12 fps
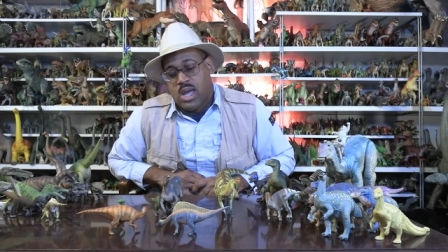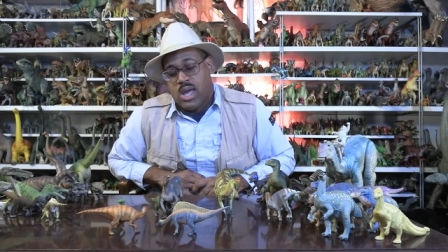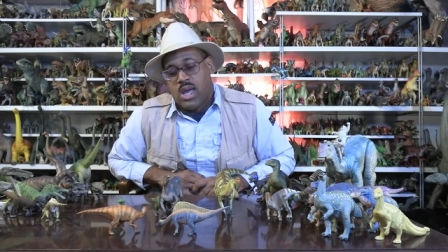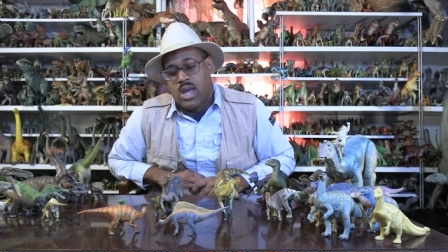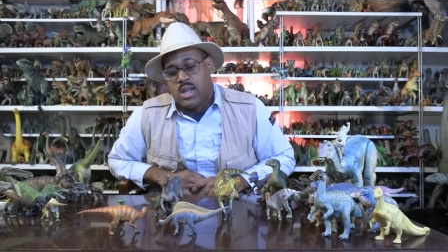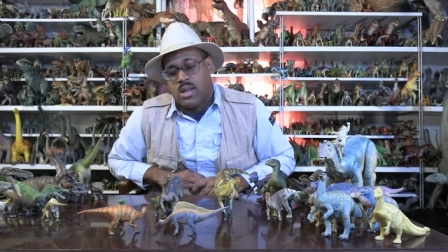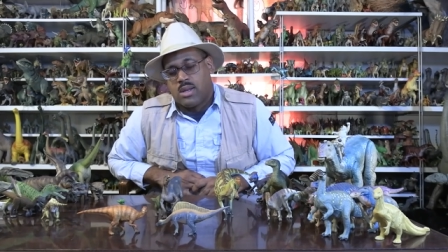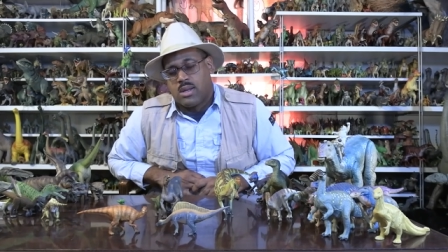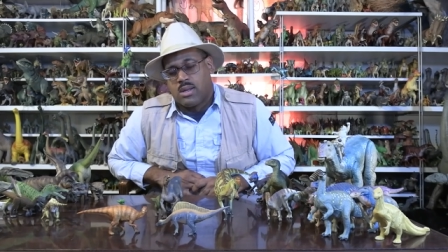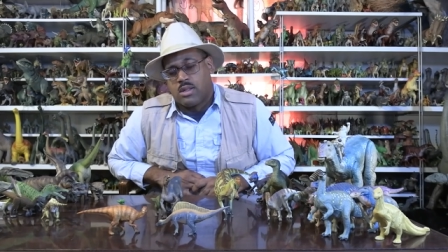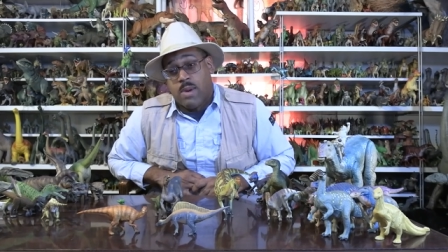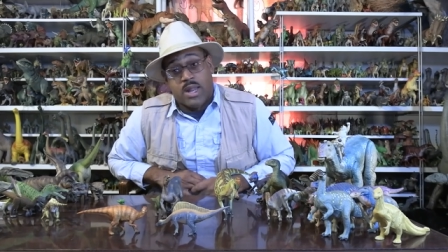and
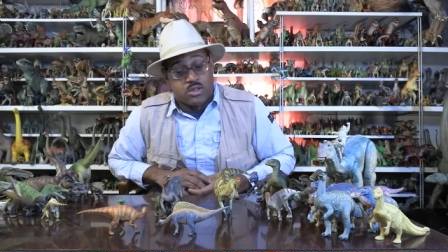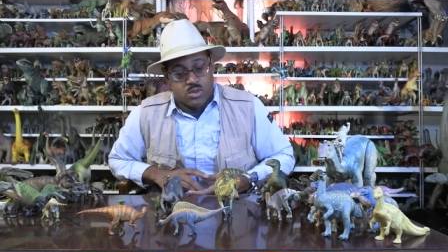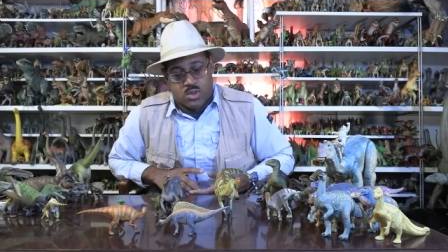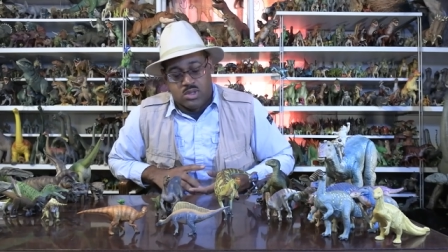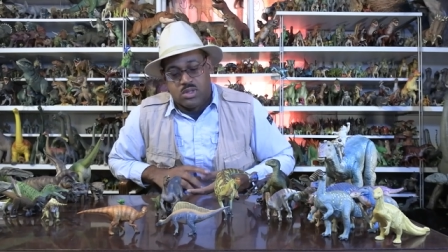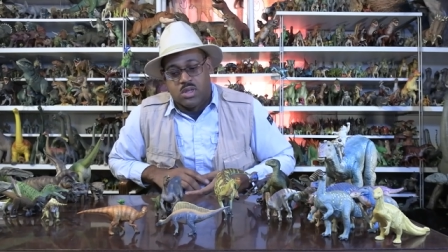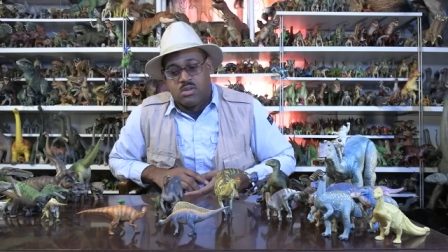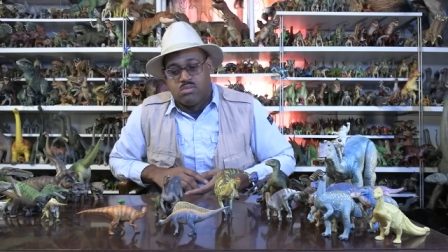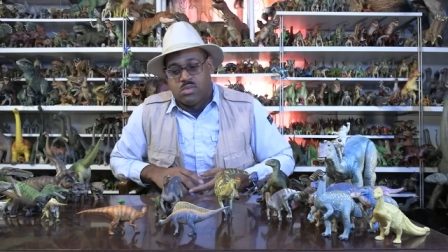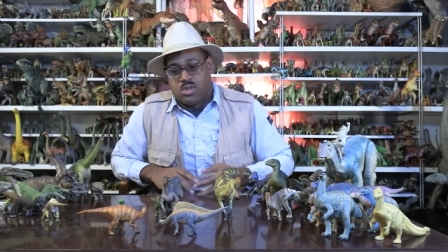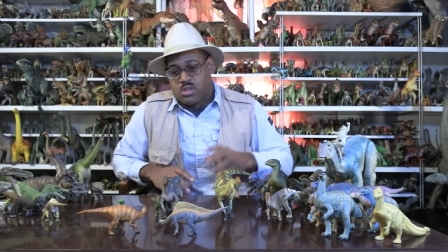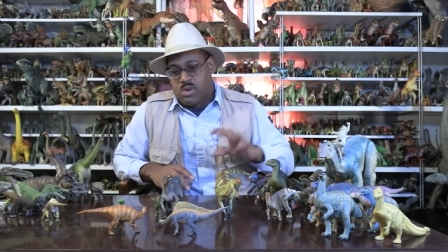Spinosaurus. So
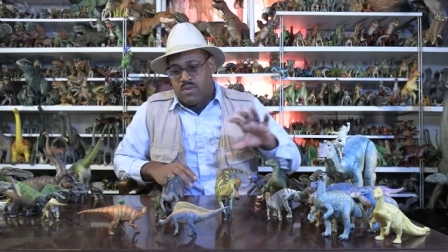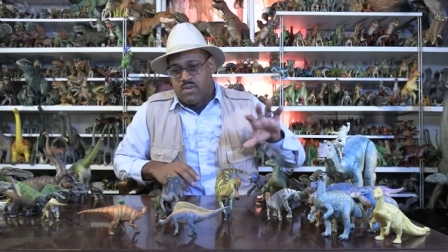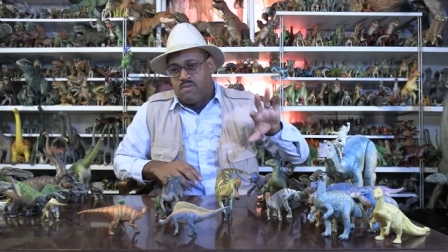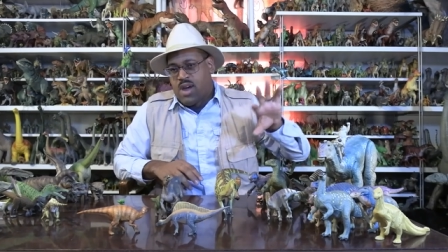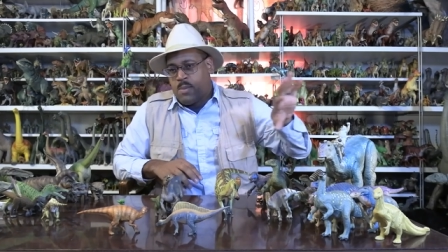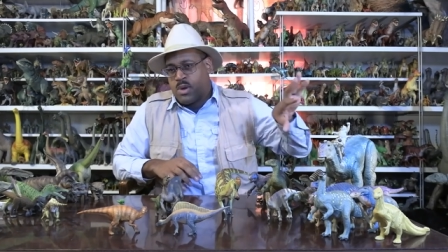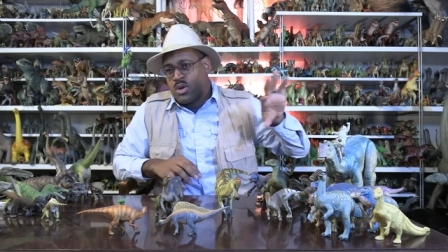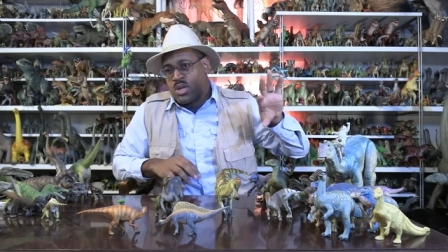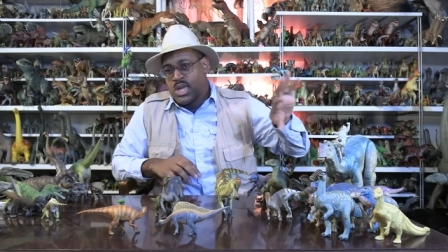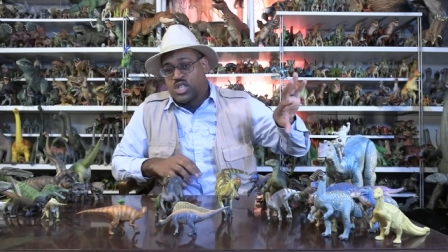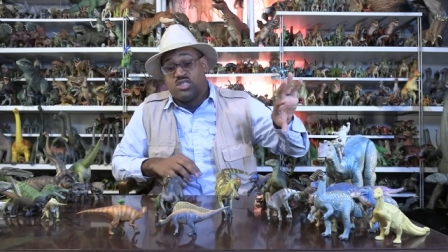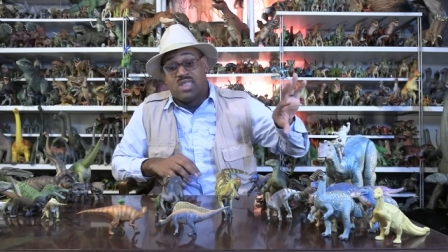there's some kind of environmental
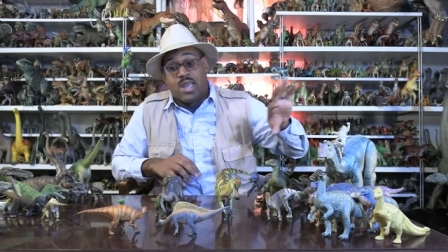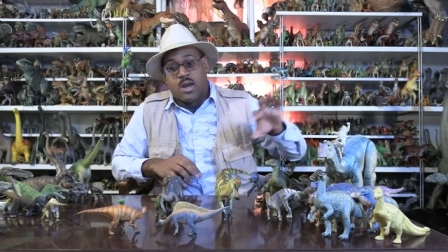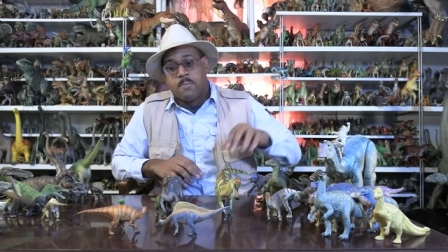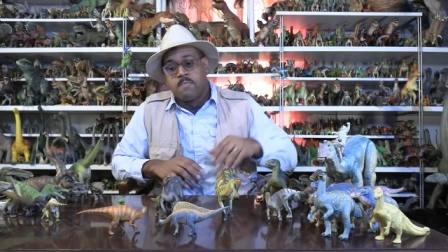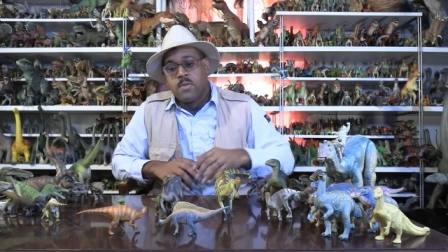connection there.